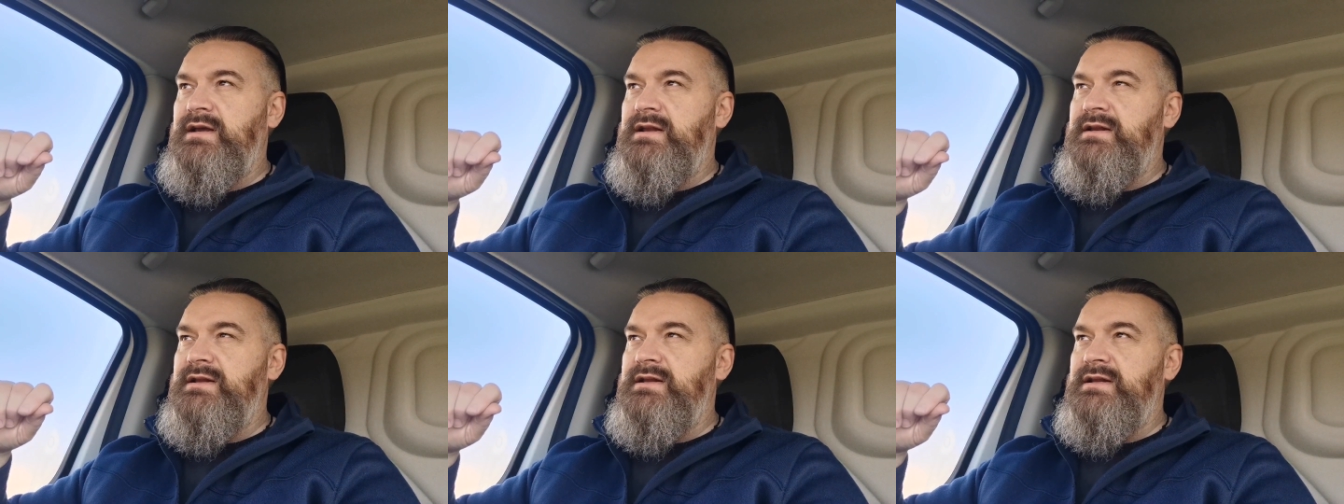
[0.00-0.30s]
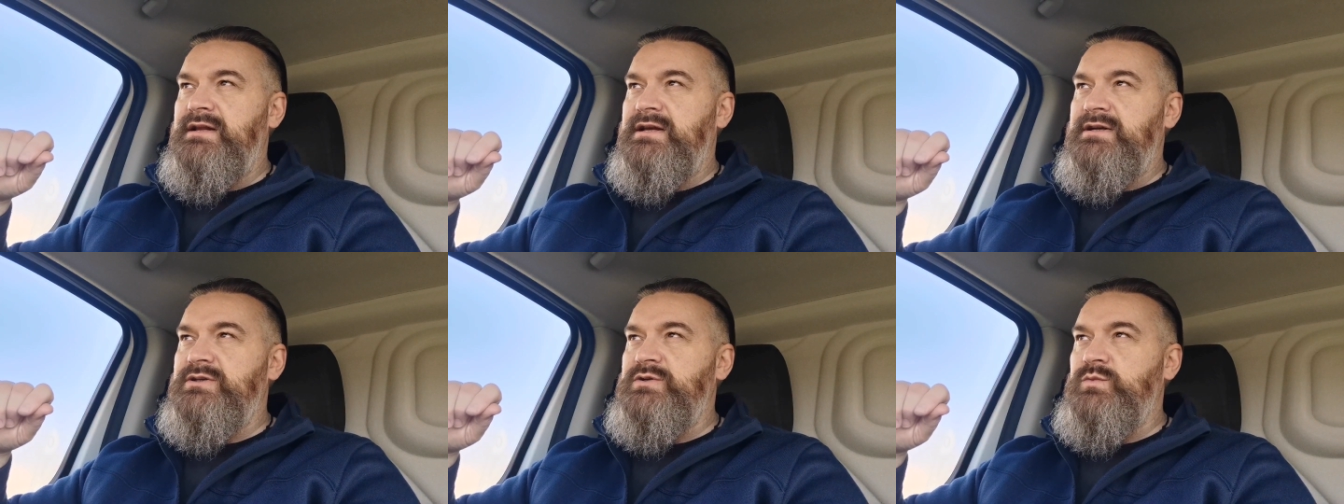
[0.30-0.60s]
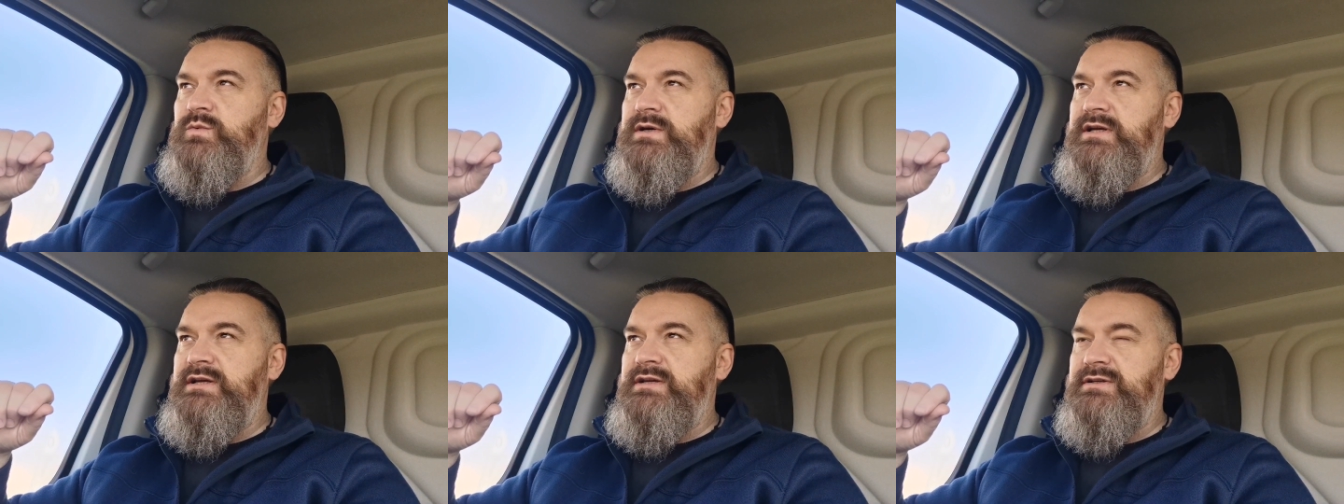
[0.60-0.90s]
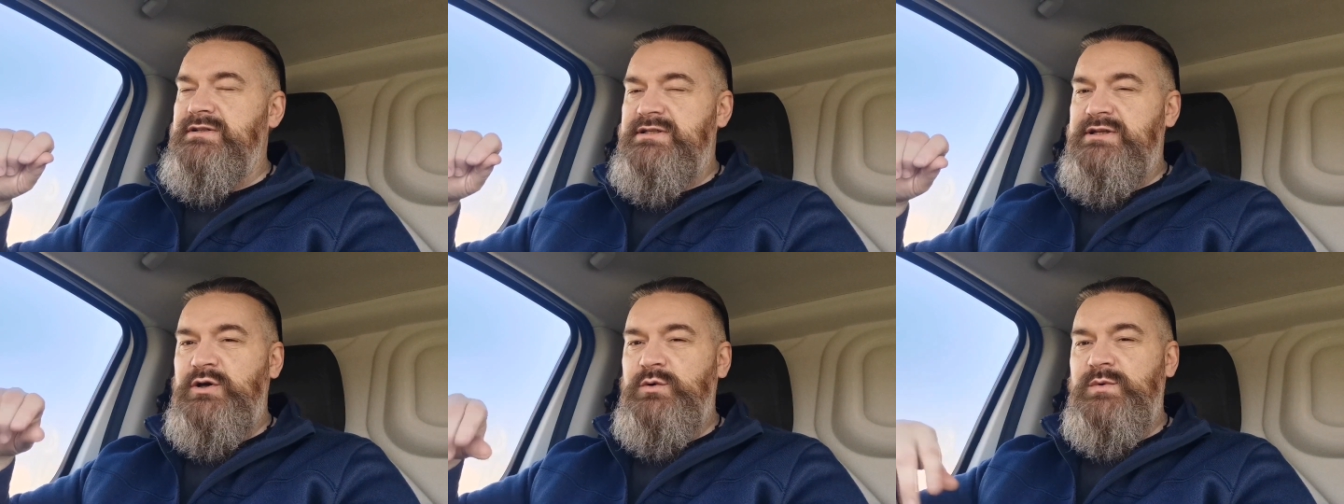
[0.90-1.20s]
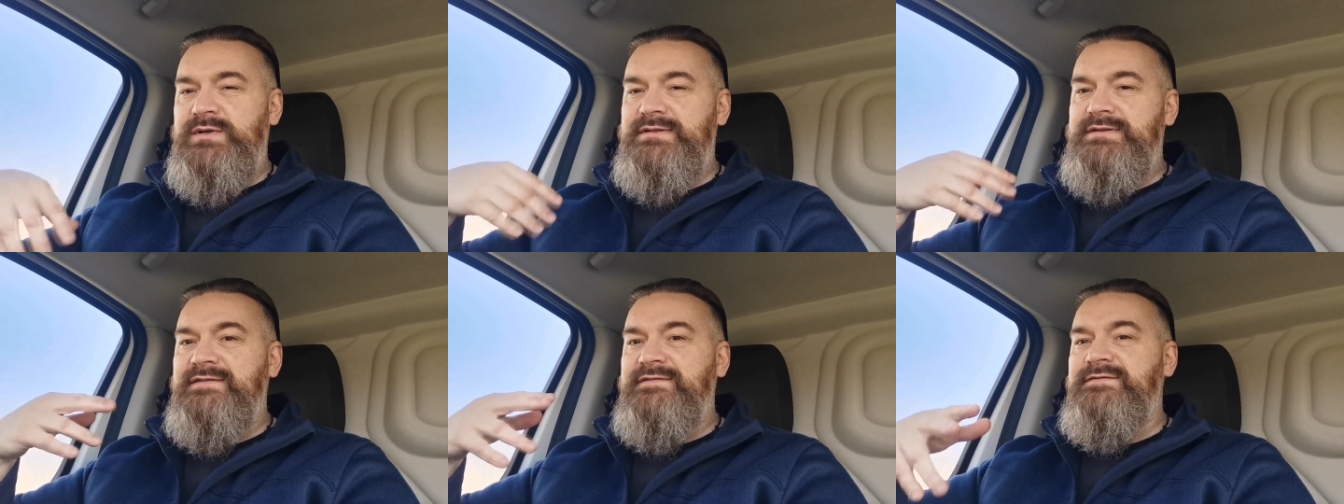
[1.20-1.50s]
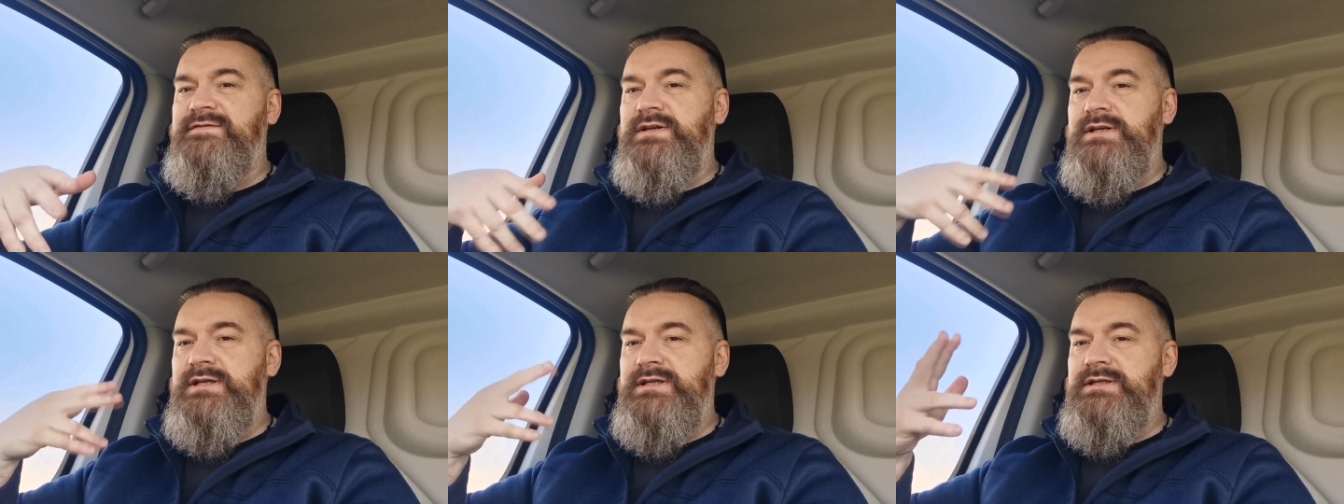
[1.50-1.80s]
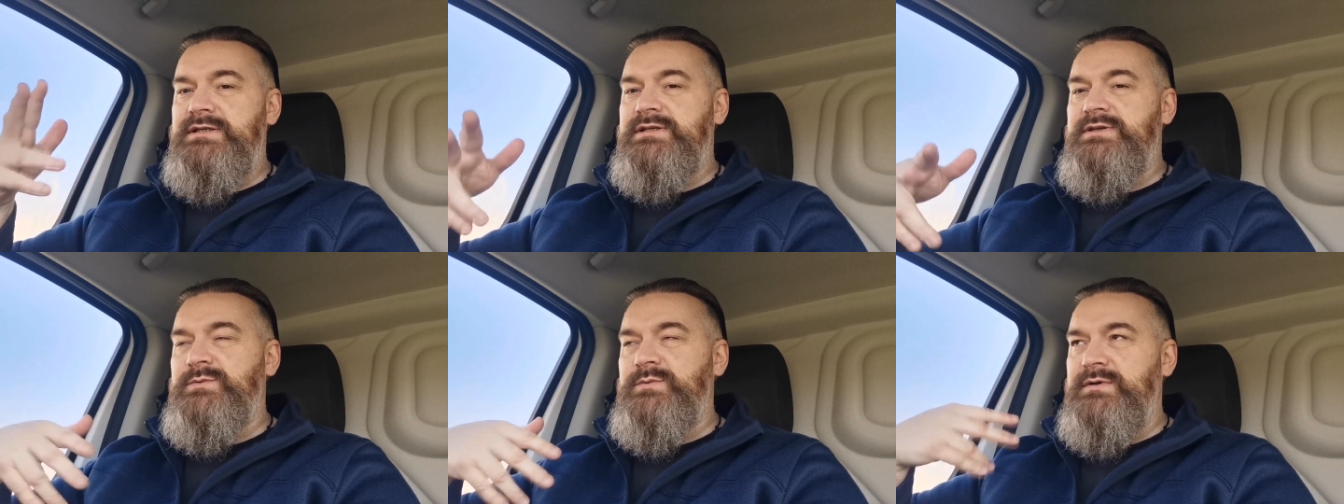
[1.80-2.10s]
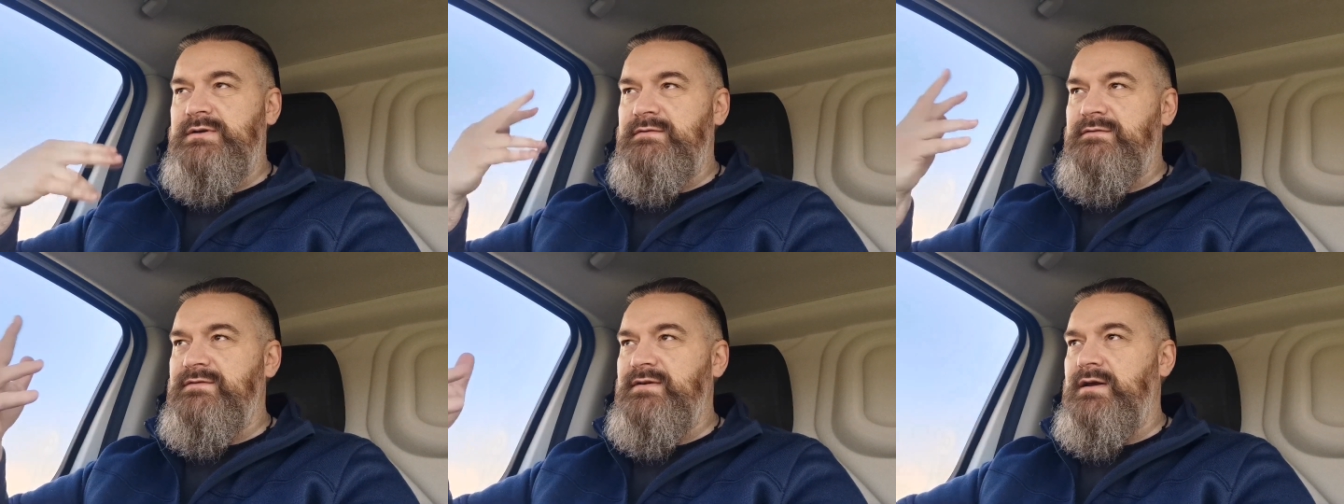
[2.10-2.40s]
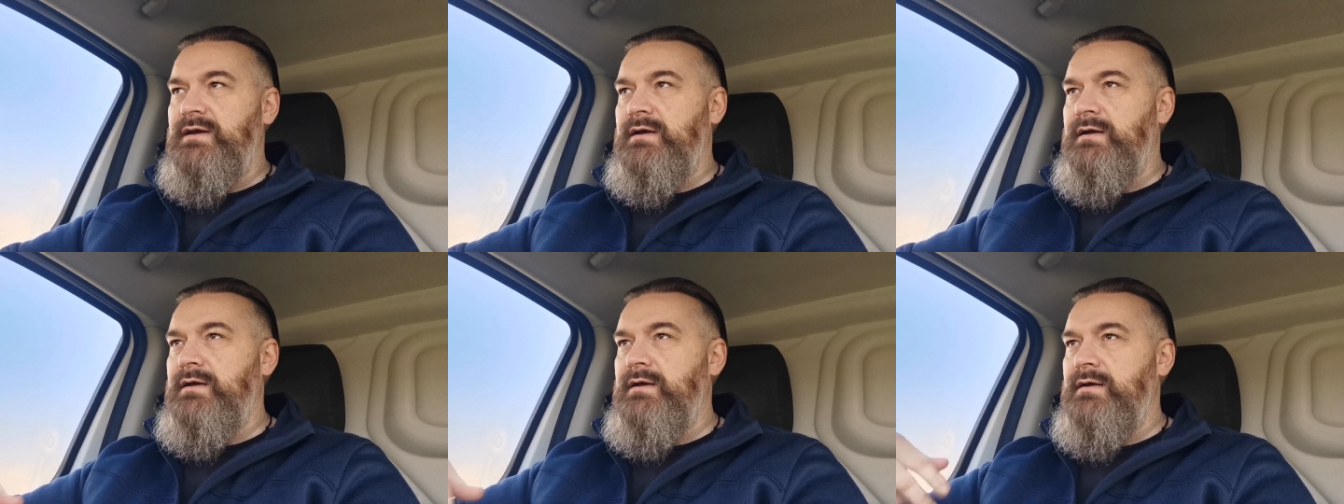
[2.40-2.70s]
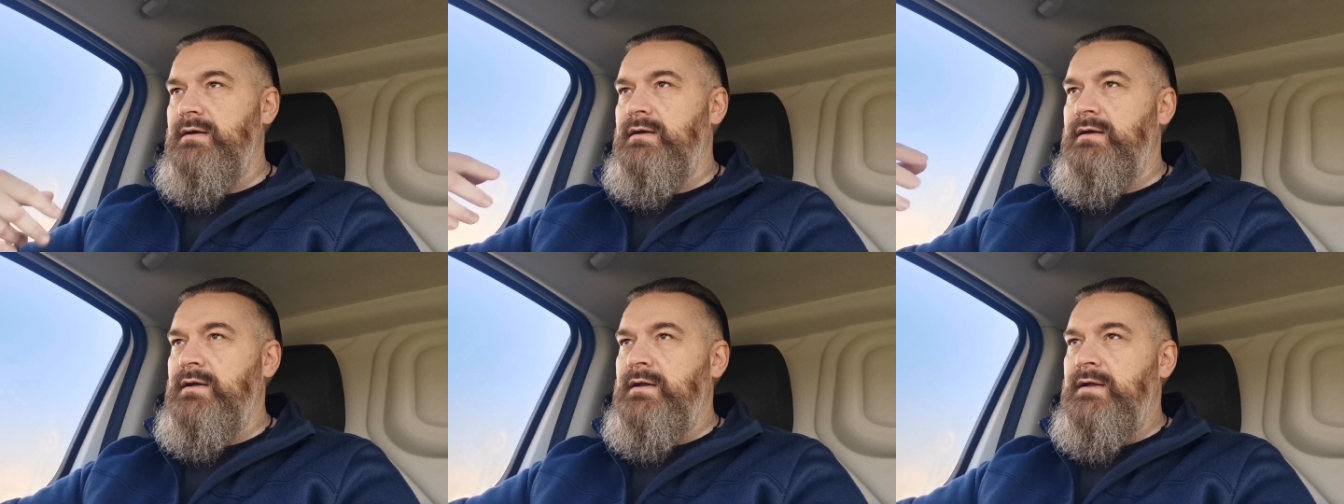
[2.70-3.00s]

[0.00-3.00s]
in the next week or so once I've finished sort of uh,